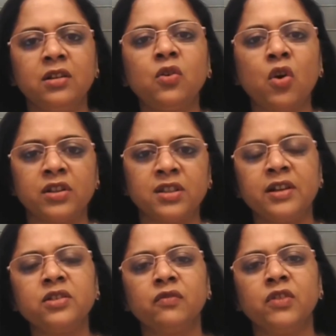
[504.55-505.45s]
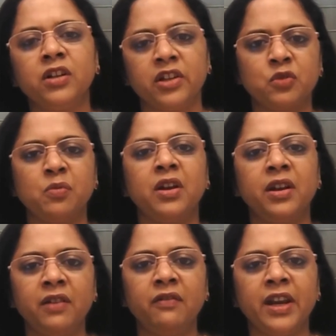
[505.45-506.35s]
the consents of the customer
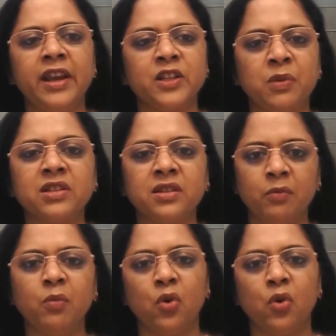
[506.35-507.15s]
in a very explicit